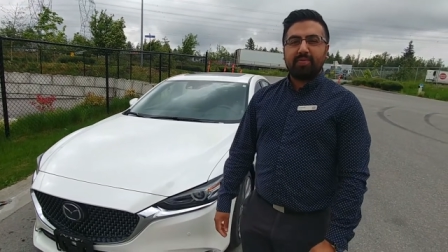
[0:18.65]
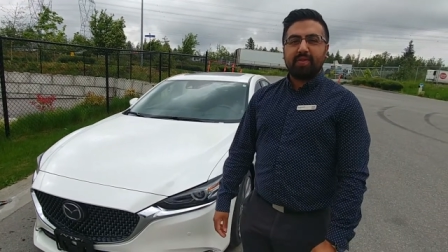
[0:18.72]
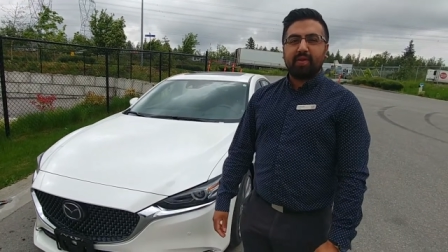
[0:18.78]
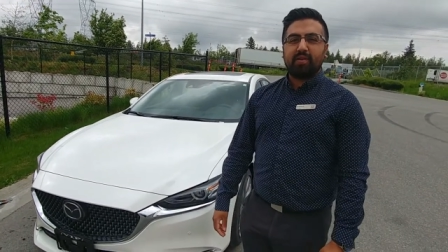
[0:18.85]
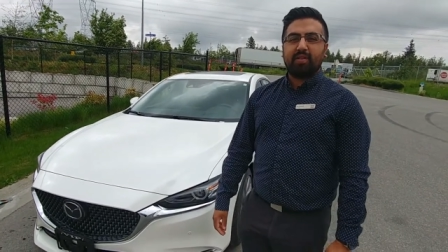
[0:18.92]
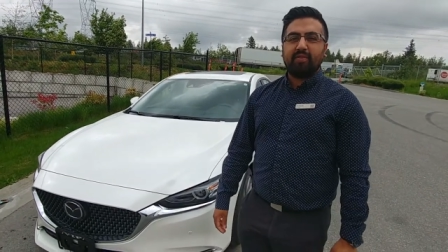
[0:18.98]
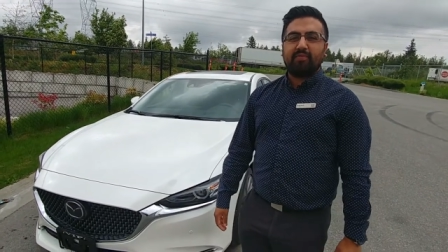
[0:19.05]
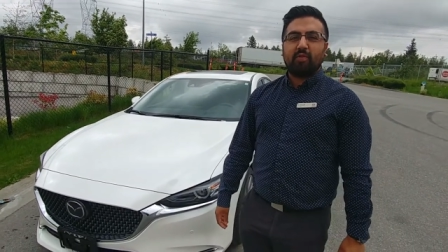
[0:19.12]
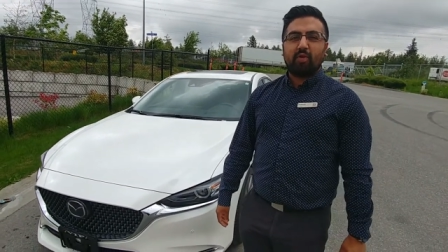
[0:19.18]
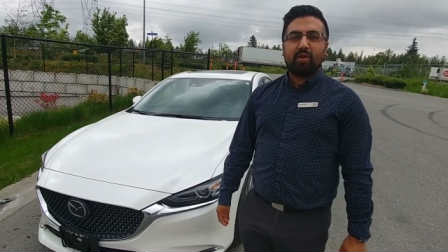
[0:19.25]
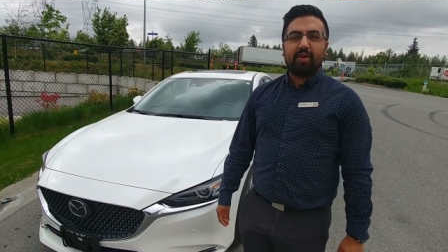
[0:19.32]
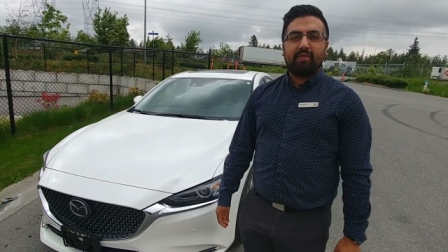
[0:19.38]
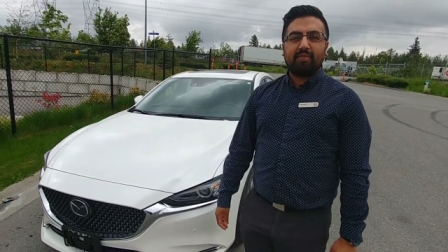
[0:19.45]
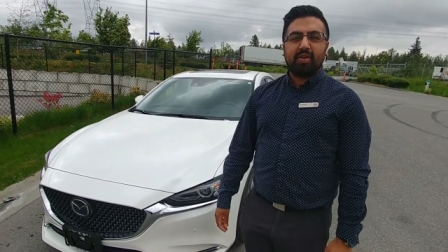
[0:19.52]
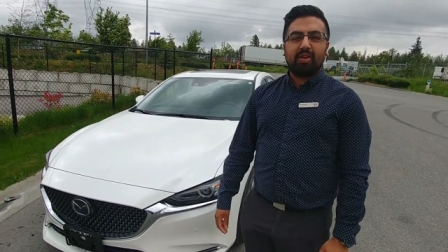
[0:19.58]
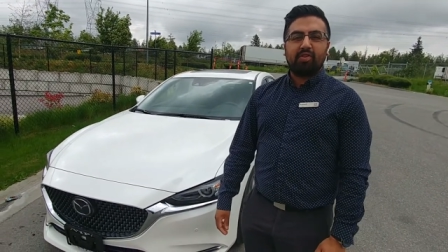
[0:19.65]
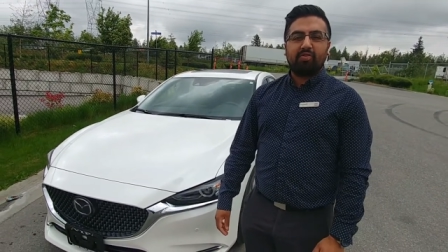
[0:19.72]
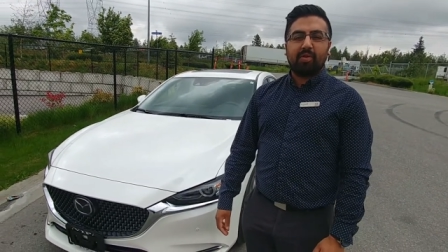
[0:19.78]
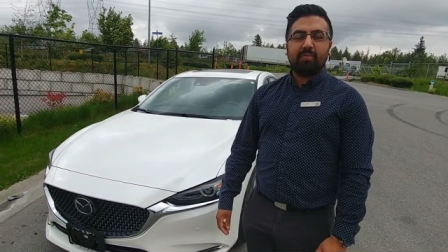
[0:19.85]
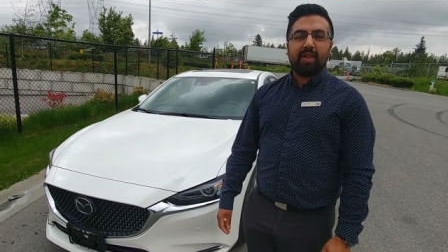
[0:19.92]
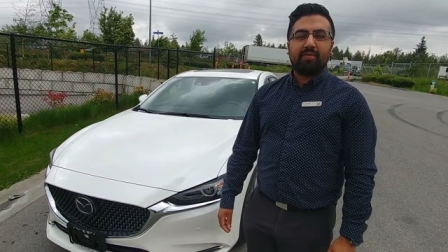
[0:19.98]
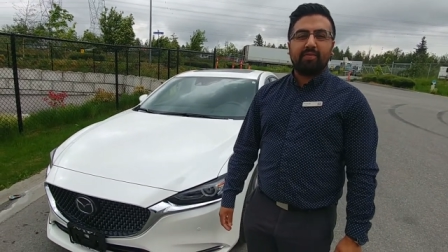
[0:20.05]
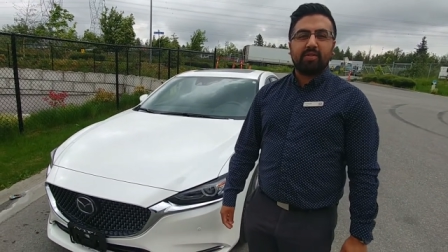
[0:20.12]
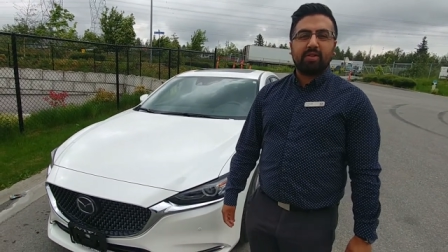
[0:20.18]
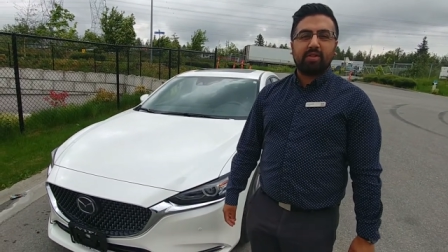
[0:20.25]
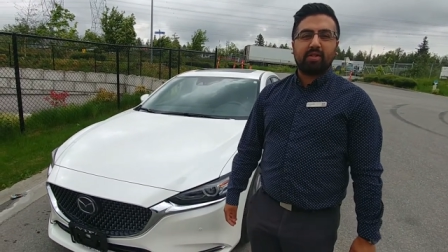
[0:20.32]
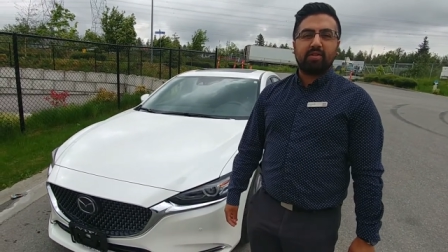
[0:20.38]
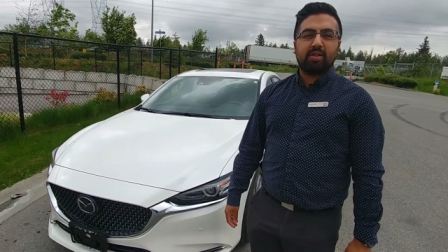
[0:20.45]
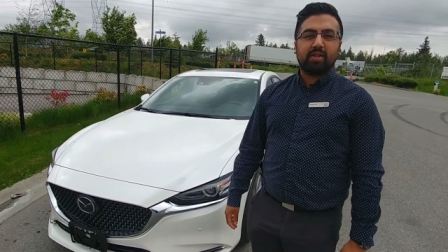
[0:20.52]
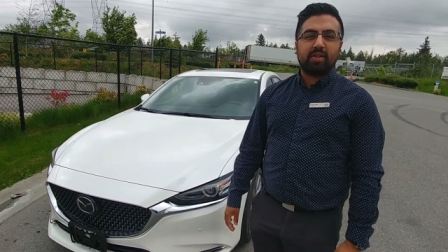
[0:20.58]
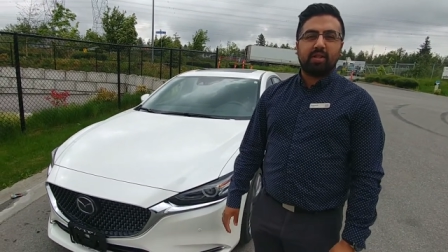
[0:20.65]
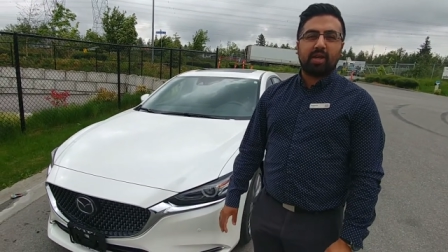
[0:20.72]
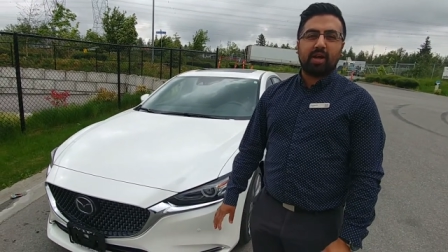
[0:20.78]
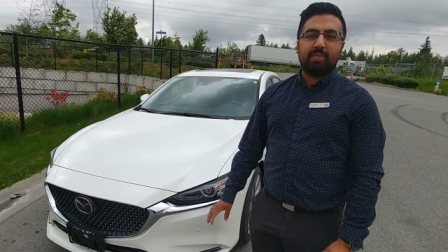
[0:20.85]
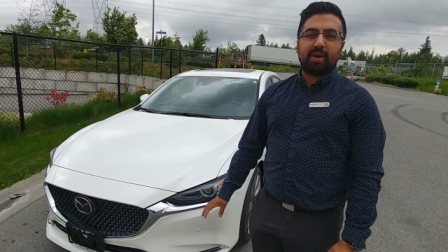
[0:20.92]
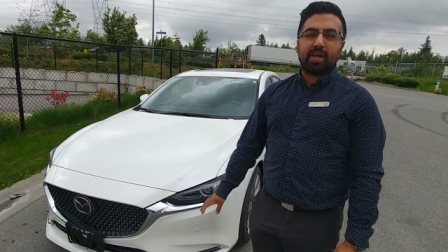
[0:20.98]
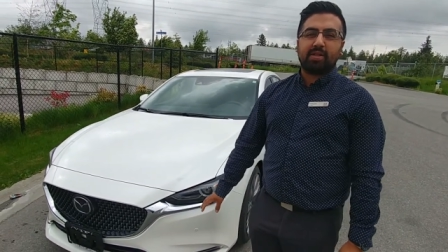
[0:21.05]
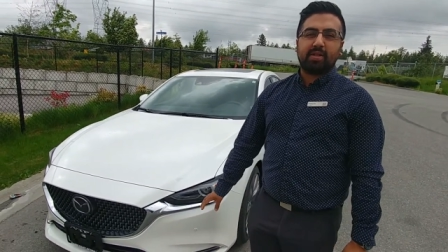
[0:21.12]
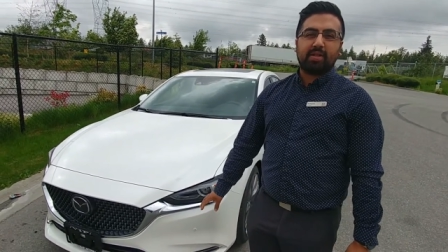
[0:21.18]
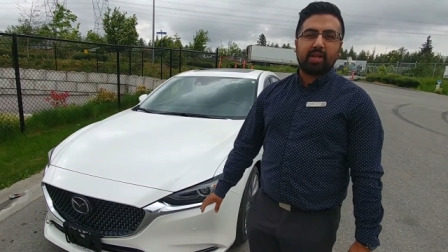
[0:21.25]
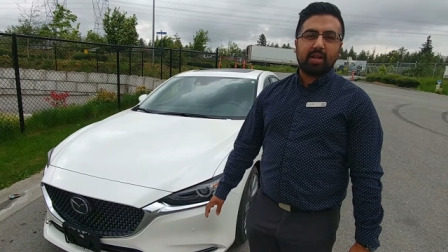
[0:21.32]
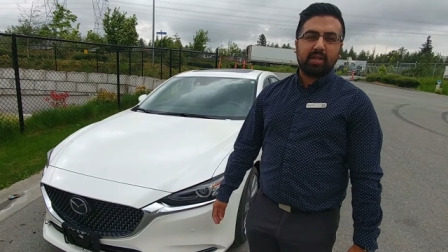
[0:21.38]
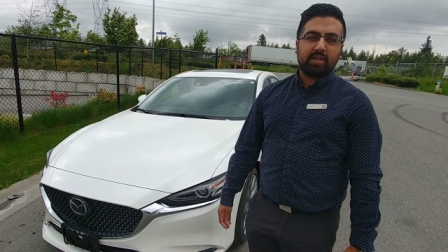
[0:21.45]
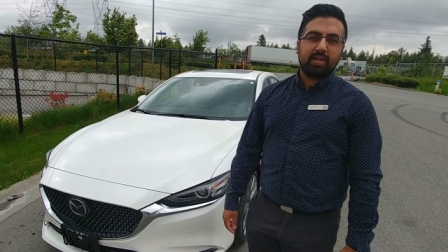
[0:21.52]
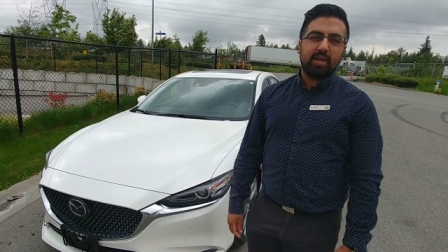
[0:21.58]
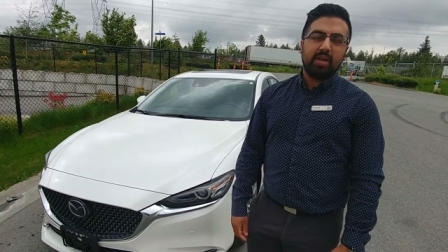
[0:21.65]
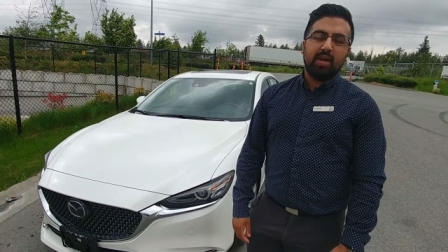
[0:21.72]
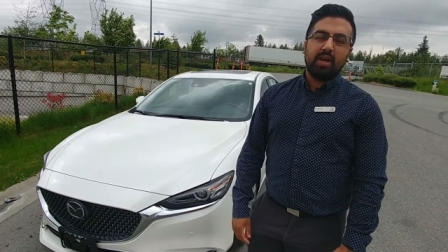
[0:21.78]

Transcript: There's four different trim levels to this uh, Mazda 6.